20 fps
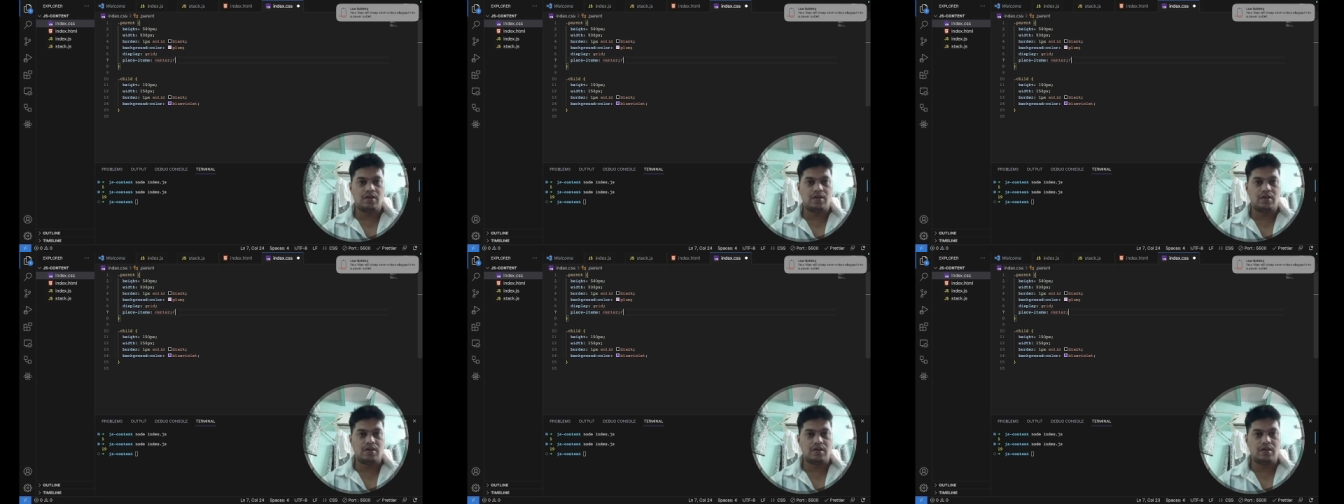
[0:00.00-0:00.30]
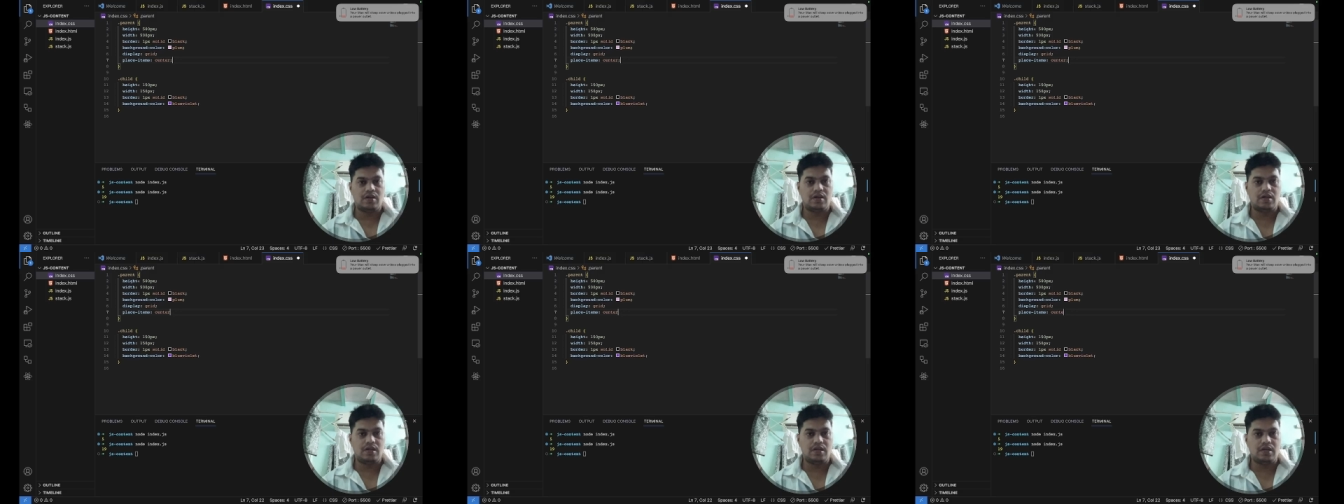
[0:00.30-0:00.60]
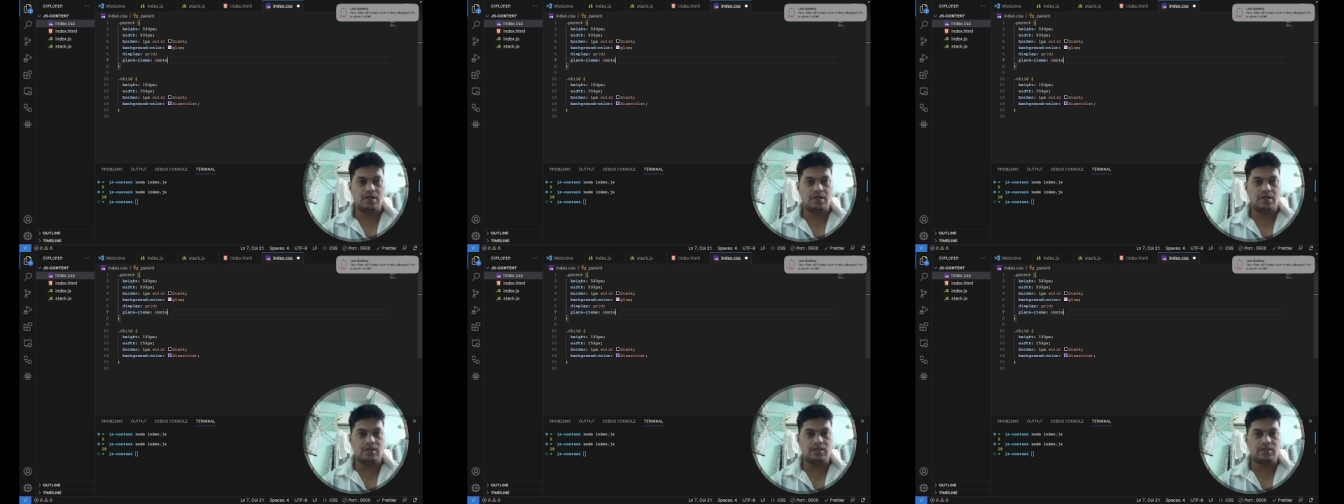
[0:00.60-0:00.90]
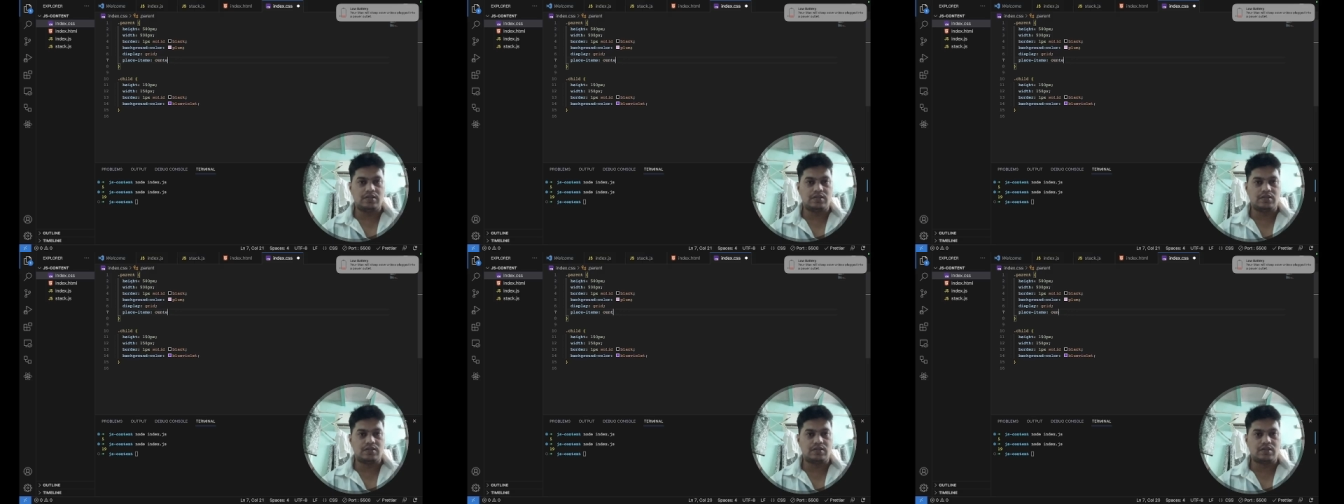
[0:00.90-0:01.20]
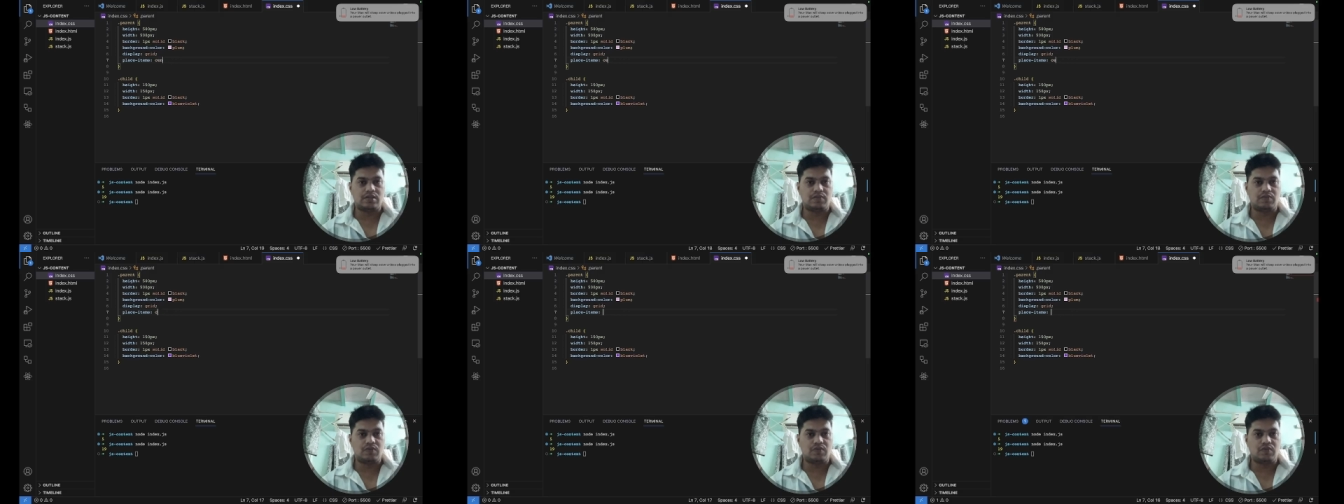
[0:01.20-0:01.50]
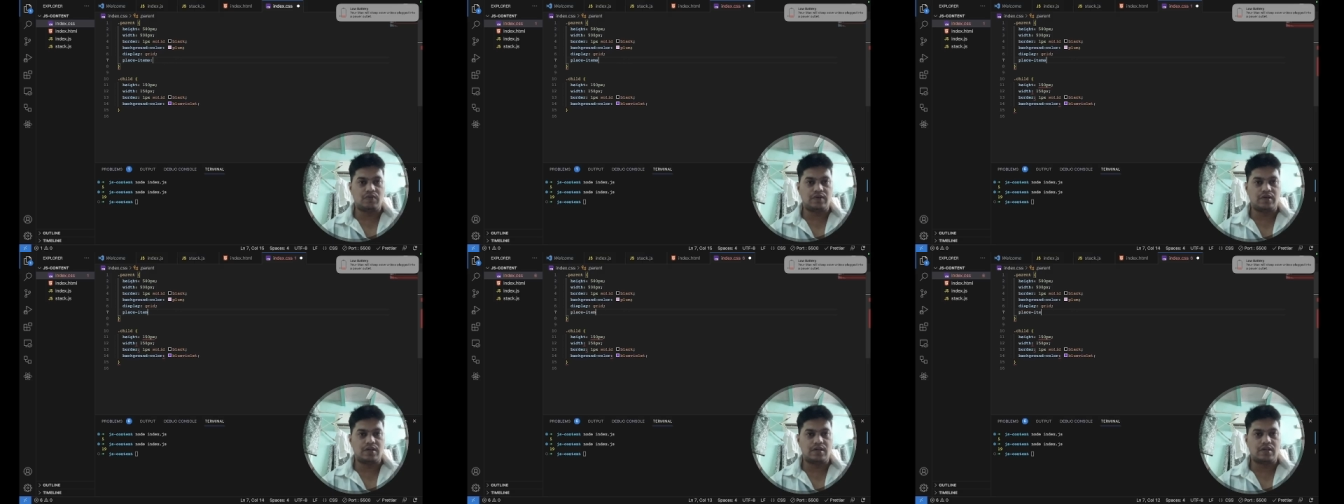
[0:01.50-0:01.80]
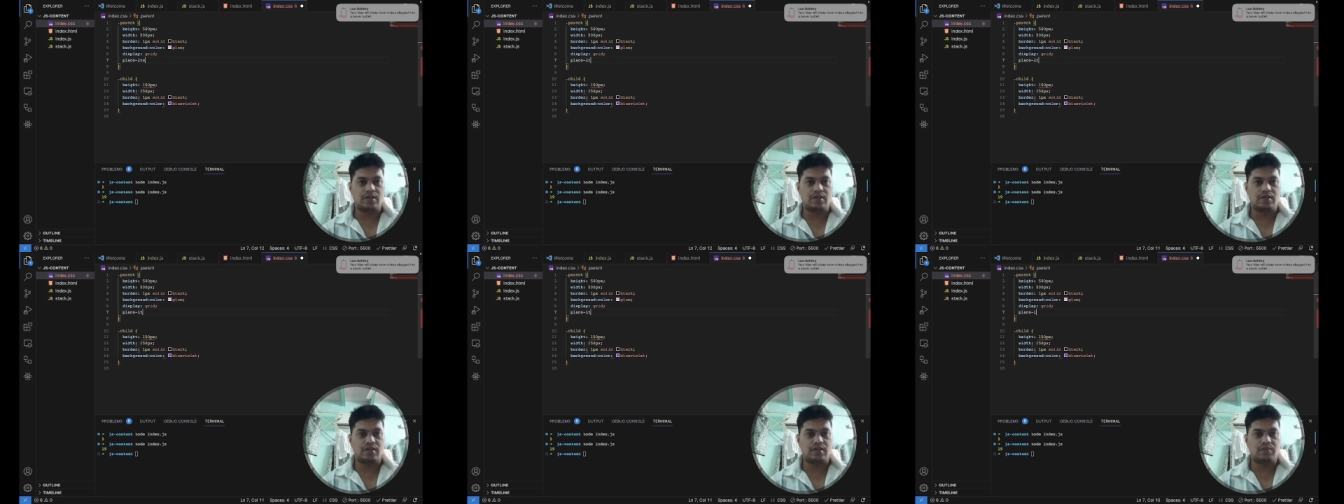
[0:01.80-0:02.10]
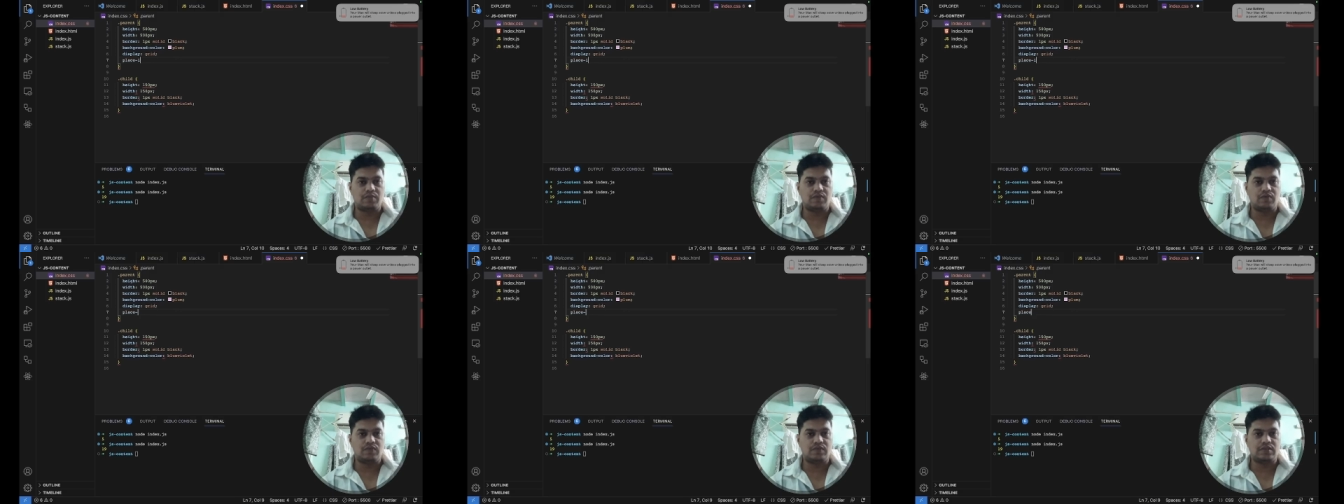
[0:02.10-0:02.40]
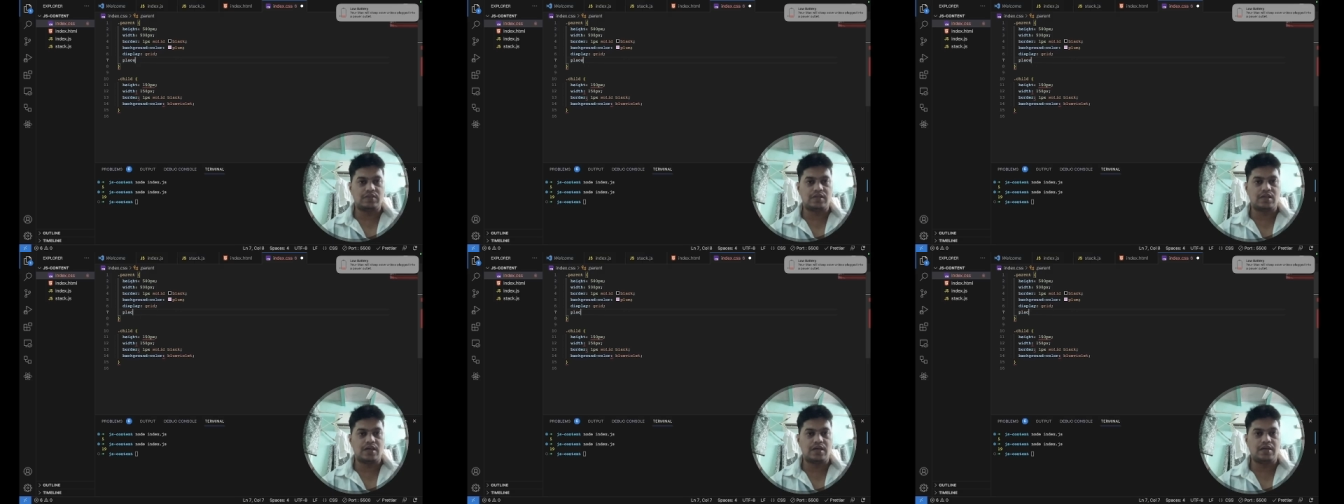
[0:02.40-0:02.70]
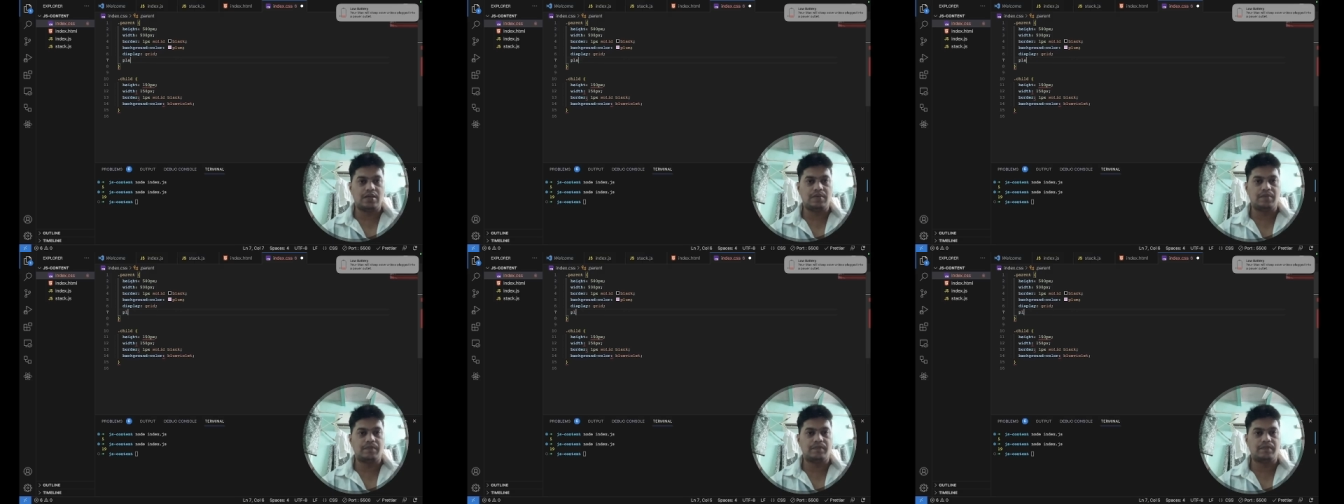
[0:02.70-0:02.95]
I'll just remove this line.